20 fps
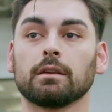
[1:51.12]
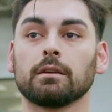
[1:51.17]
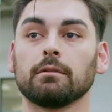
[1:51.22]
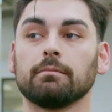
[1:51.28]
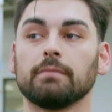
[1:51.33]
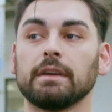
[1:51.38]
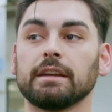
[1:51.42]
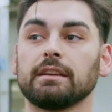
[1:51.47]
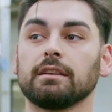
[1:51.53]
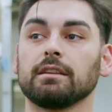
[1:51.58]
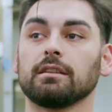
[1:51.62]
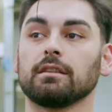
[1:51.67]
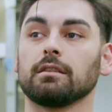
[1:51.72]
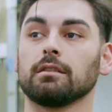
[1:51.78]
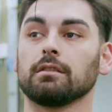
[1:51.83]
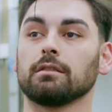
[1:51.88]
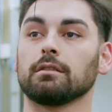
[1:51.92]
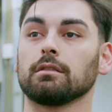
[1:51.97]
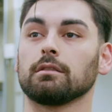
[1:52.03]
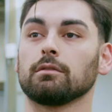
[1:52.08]
making
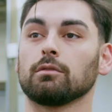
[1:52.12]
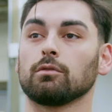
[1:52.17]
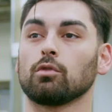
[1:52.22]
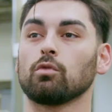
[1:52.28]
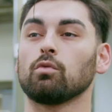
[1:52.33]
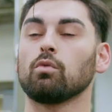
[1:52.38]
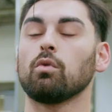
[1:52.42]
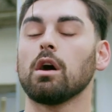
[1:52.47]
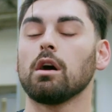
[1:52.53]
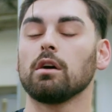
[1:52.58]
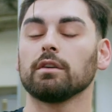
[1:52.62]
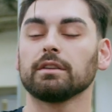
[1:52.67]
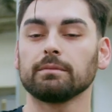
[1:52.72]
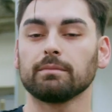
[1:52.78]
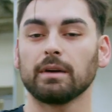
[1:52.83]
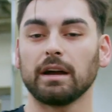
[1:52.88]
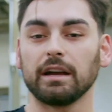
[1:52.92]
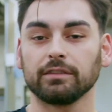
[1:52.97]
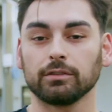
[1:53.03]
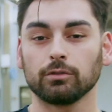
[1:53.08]
quality
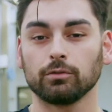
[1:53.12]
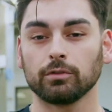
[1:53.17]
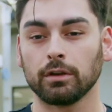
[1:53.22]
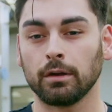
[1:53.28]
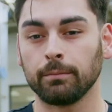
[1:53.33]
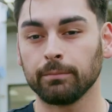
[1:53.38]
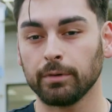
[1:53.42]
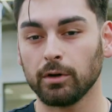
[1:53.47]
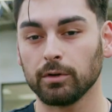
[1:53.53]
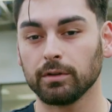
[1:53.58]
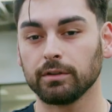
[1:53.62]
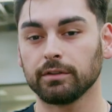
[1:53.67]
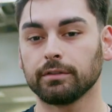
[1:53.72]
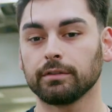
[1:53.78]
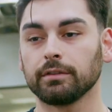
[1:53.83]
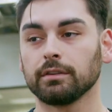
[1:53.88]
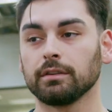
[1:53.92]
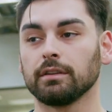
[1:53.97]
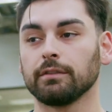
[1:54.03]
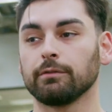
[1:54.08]
bicycle
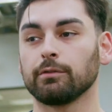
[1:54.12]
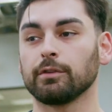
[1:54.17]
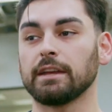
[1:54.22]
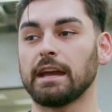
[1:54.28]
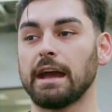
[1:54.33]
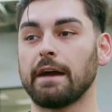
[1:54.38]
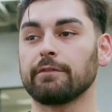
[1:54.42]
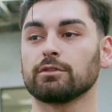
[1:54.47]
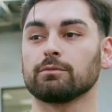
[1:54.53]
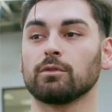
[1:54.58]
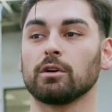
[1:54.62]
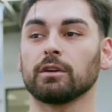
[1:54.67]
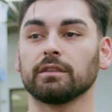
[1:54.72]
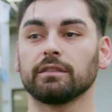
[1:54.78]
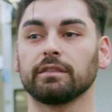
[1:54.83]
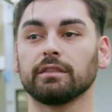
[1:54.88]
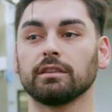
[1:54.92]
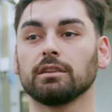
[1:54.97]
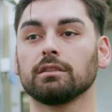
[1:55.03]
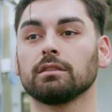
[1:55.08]
components for the aftermarket
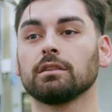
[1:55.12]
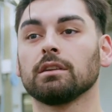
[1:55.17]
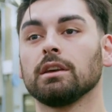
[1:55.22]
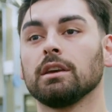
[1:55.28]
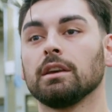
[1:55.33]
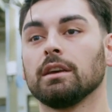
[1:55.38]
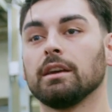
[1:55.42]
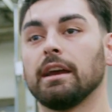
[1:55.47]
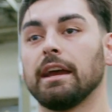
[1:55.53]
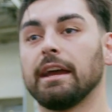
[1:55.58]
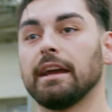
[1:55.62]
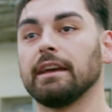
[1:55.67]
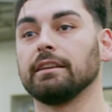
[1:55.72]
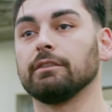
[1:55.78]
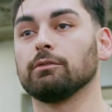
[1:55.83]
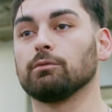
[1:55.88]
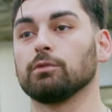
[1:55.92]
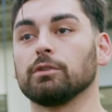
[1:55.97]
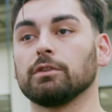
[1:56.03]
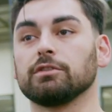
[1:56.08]
scene. And it
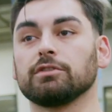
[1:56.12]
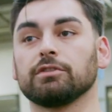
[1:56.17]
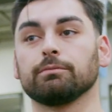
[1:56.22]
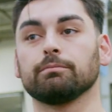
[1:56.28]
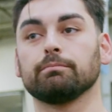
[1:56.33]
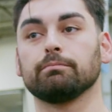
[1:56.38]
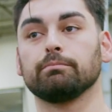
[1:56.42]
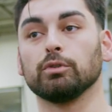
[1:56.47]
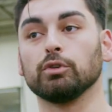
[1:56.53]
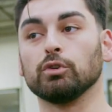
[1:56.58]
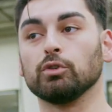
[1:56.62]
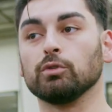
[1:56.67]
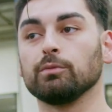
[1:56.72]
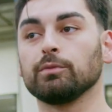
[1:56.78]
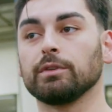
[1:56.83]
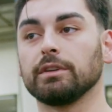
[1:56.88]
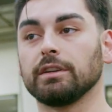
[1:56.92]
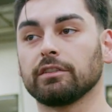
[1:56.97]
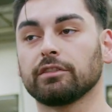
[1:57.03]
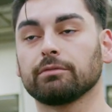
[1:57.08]
really just boomed
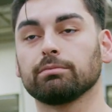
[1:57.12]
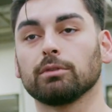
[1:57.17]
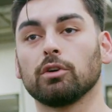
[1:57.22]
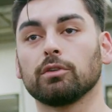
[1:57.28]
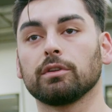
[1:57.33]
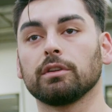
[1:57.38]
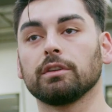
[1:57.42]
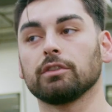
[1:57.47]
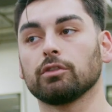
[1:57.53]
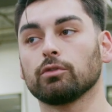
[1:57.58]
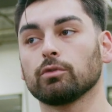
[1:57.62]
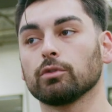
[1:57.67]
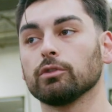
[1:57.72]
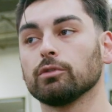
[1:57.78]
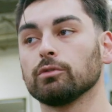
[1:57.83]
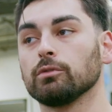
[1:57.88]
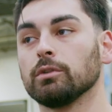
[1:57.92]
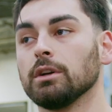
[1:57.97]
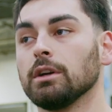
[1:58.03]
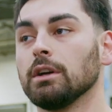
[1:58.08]
and exploded and grew.